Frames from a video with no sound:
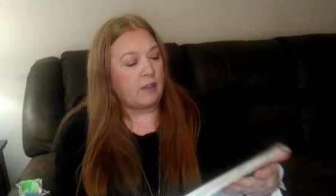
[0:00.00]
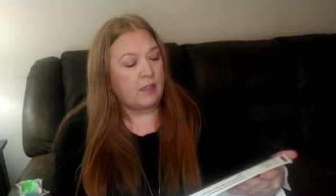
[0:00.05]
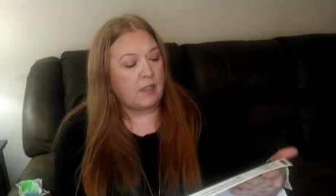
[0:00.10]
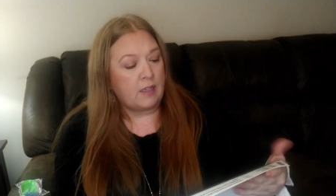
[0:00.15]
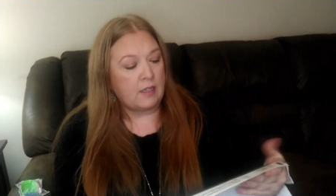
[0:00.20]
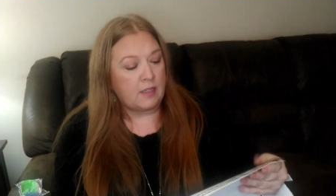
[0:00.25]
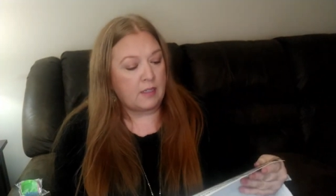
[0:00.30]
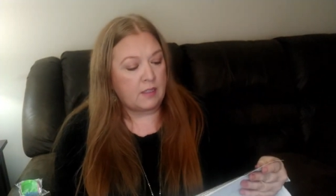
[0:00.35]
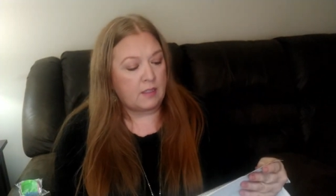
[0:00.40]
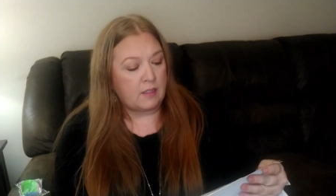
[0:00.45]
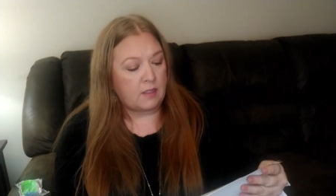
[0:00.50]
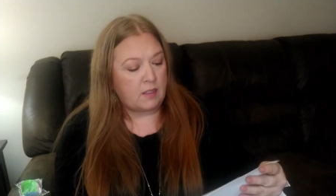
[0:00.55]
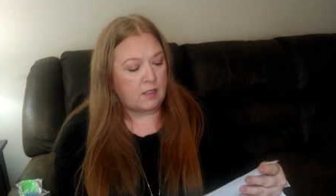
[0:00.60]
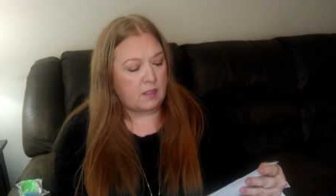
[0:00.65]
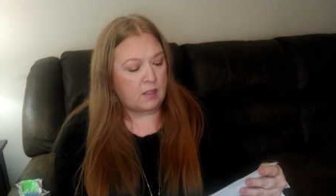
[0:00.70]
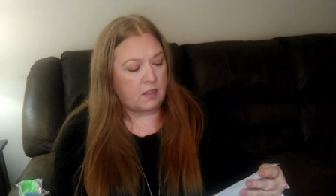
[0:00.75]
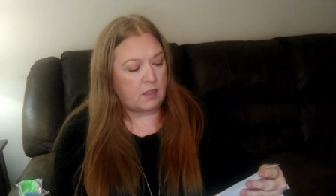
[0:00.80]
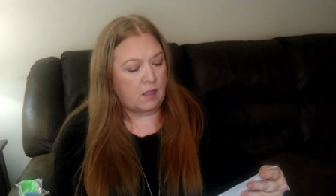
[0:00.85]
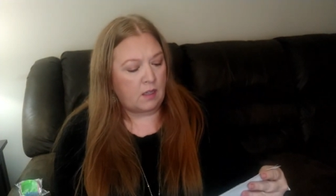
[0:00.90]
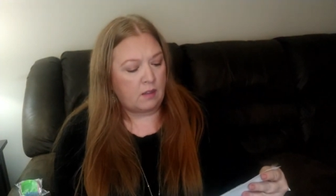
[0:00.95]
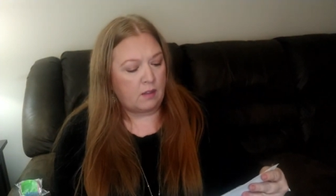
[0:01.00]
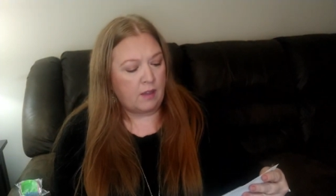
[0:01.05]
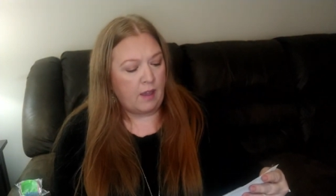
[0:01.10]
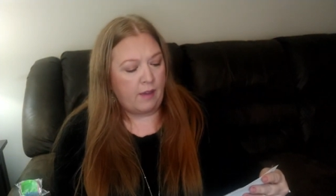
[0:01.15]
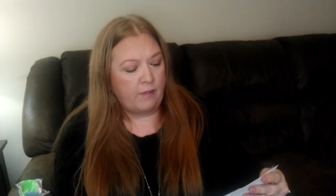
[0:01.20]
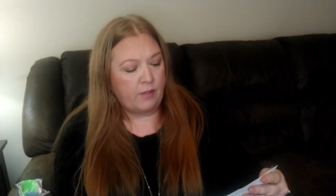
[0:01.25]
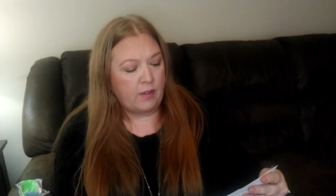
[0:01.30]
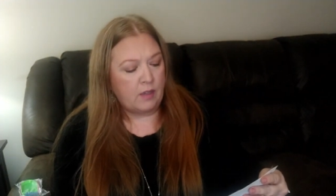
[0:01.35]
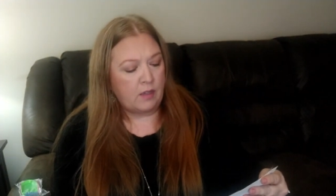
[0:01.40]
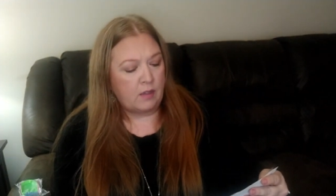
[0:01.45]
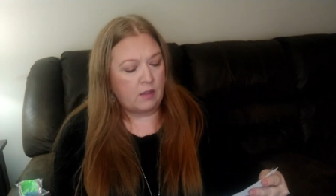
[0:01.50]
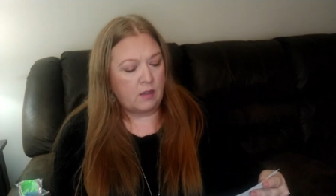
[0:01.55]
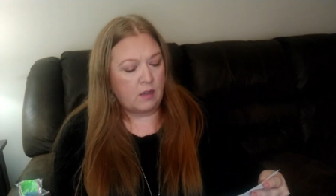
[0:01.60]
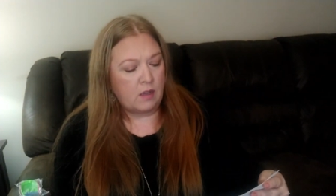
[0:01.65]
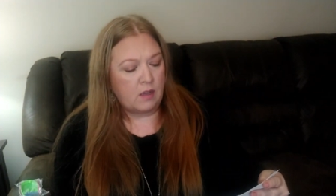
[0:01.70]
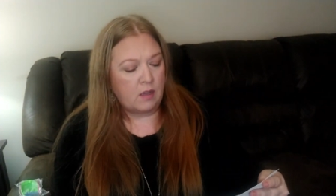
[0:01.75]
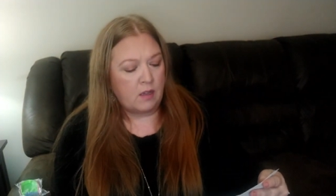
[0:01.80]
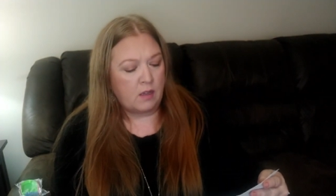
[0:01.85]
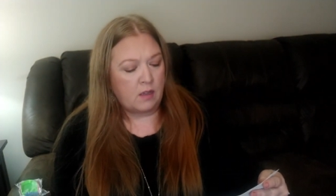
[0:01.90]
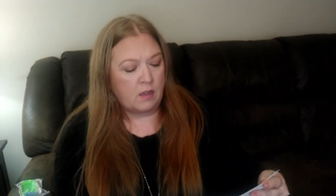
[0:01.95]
is 11